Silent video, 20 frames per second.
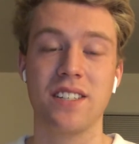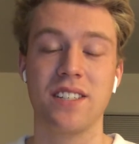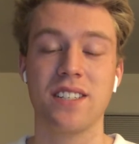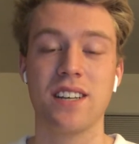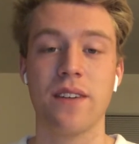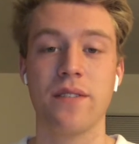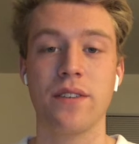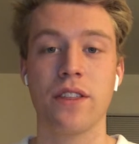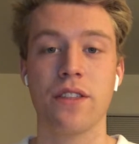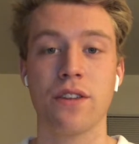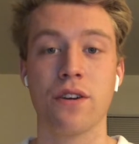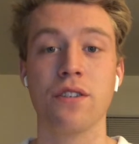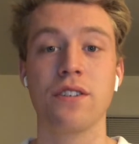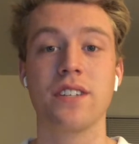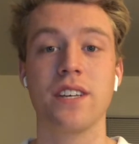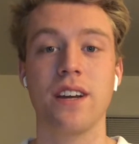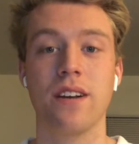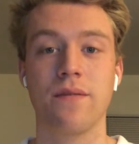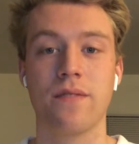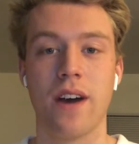and 7,
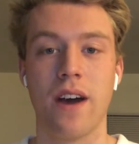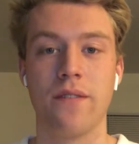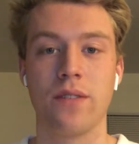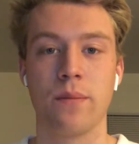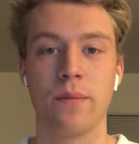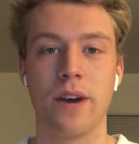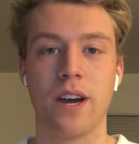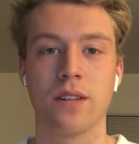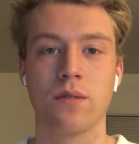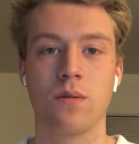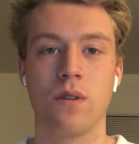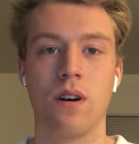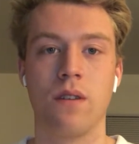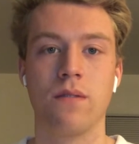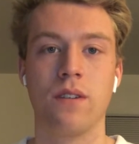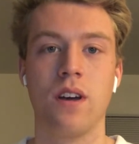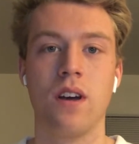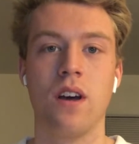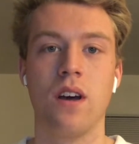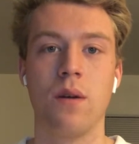13 and 5 in the Pac-12,